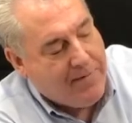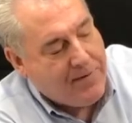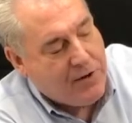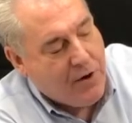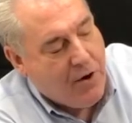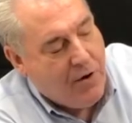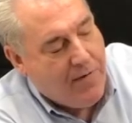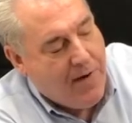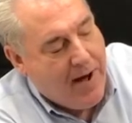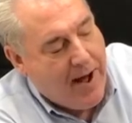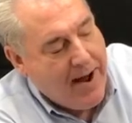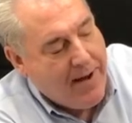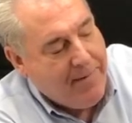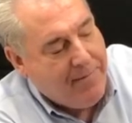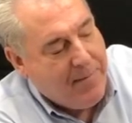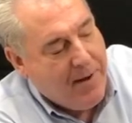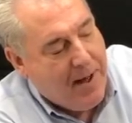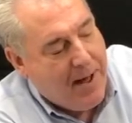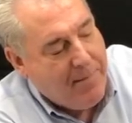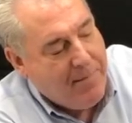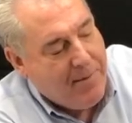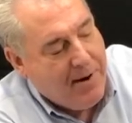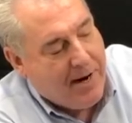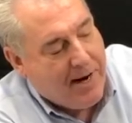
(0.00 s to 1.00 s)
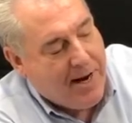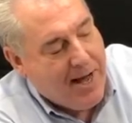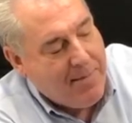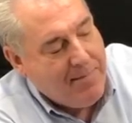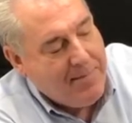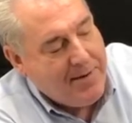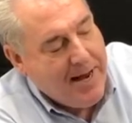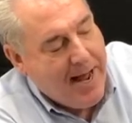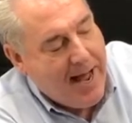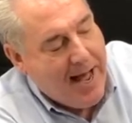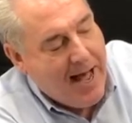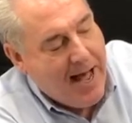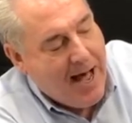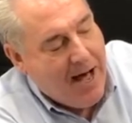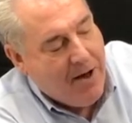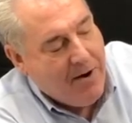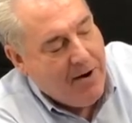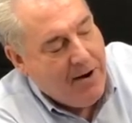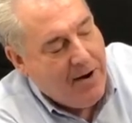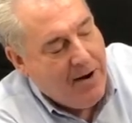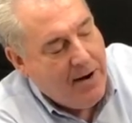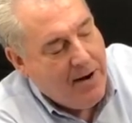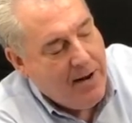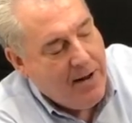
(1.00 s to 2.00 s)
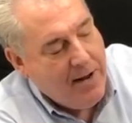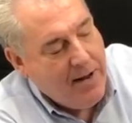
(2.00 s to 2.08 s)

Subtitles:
So if I'm going to come down,